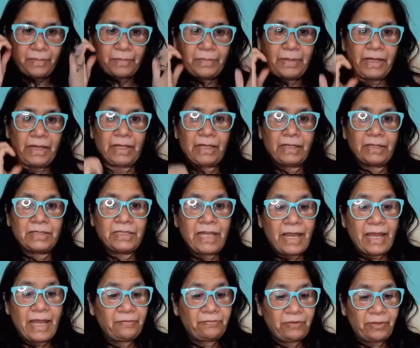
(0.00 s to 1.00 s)
bringing
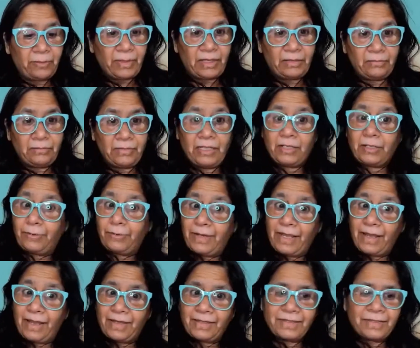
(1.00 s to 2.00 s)
10 women,
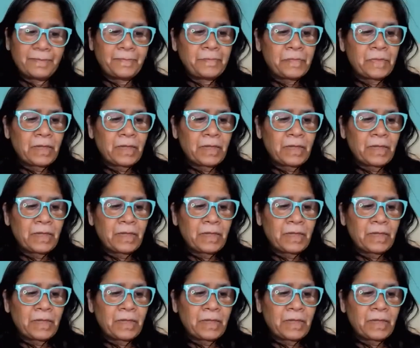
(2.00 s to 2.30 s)
including us,